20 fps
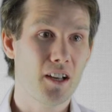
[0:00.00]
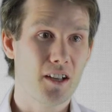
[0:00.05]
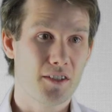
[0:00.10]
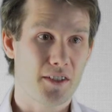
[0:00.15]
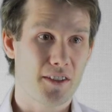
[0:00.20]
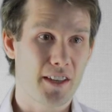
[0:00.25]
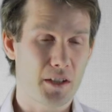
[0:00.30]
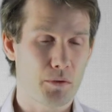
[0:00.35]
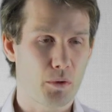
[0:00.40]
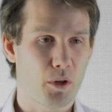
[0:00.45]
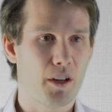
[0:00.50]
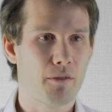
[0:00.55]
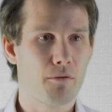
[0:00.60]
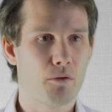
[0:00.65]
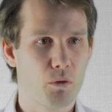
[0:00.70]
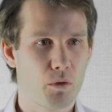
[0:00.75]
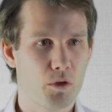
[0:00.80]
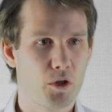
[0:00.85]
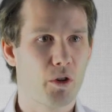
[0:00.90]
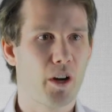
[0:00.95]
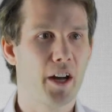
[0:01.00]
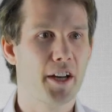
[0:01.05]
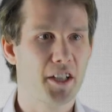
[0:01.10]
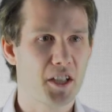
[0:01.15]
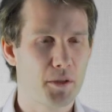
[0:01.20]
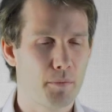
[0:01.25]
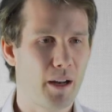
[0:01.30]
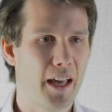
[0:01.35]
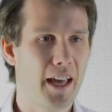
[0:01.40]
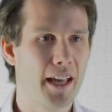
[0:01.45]
So that's what I try and
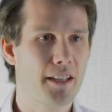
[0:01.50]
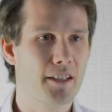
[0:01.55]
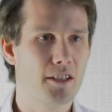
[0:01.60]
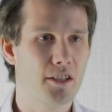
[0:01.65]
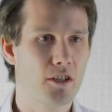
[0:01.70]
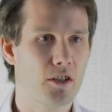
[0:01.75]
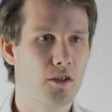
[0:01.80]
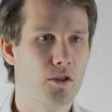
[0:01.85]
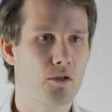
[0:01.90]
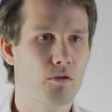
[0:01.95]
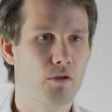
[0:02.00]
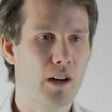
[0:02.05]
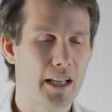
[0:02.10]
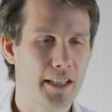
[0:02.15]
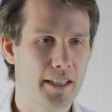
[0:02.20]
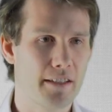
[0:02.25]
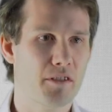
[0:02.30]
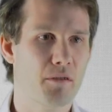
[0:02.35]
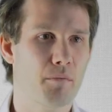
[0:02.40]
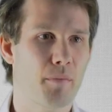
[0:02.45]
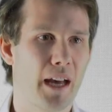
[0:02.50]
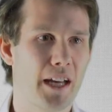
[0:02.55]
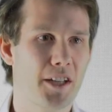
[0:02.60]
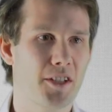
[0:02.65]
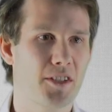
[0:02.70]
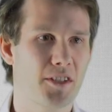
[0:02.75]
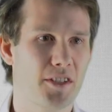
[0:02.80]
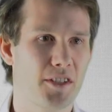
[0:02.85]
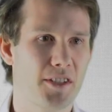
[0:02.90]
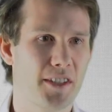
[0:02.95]
explain to relatives and
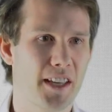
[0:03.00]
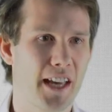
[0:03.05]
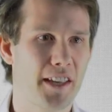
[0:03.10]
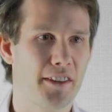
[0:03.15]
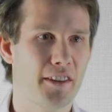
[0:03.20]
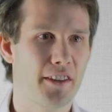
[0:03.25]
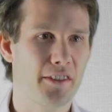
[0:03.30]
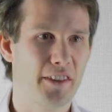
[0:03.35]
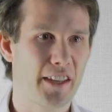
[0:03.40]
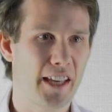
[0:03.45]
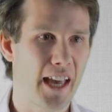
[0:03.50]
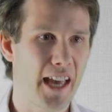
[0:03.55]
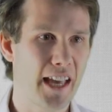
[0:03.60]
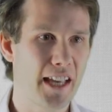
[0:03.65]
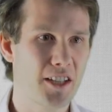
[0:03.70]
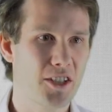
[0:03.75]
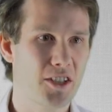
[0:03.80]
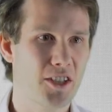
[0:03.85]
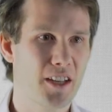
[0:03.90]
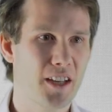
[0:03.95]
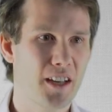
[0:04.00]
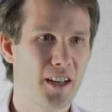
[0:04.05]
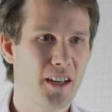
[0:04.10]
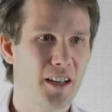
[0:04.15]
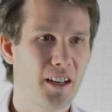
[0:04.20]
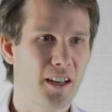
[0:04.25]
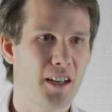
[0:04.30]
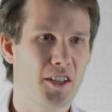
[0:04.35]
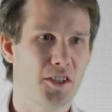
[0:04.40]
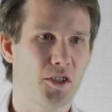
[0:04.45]
patients and say that the age
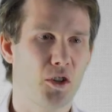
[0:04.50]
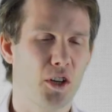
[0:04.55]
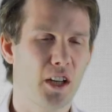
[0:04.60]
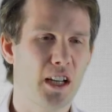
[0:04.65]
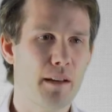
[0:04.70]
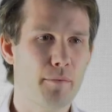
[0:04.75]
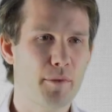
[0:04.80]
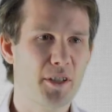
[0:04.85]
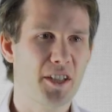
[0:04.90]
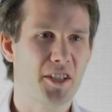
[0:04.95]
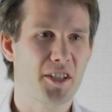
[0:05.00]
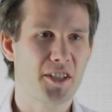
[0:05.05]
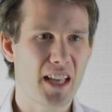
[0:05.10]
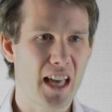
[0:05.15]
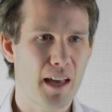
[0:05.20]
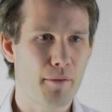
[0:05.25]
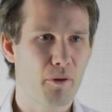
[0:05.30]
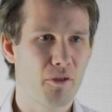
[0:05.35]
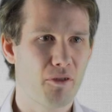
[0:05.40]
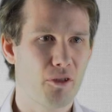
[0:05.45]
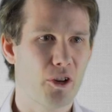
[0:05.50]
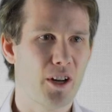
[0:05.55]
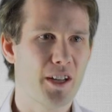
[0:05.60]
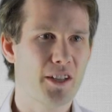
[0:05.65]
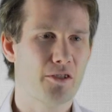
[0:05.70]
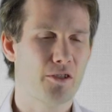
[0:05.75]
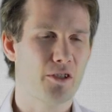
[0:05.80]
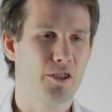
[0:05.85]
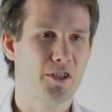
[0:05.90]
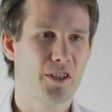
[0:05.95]
is not a limiting step for
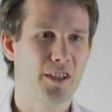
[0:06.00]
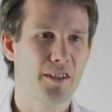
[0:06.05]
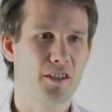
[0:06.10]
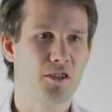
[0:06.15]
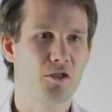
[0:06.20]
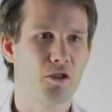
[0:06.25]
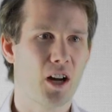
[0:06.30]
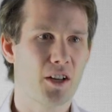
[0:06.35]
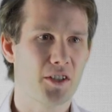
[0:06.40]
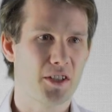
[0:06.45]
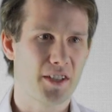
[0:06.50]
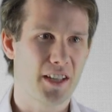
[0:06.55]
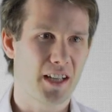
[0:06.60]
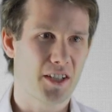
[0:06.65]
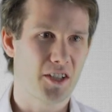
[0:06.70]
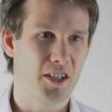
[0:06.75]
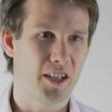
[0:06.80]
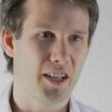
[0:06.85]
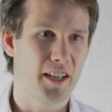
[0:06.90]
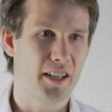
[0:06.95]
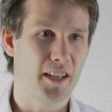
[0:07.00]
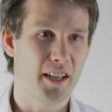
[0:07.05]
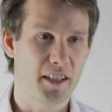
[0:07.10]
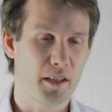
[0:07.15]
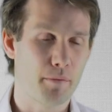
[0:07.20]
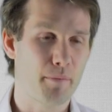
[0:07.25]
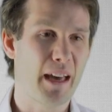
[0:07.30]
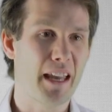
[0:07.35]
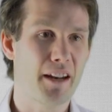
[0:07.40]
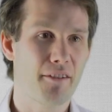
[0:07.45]
entrance into trials. It's
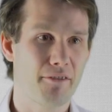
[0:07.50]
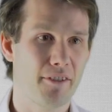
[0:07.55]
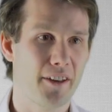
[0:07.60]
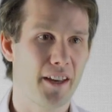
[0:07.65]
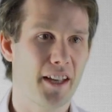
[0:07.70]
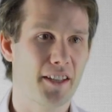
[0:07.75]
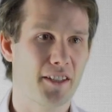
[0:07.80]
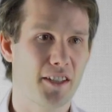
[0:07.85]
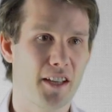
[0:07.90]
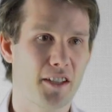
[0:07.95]
a benefit.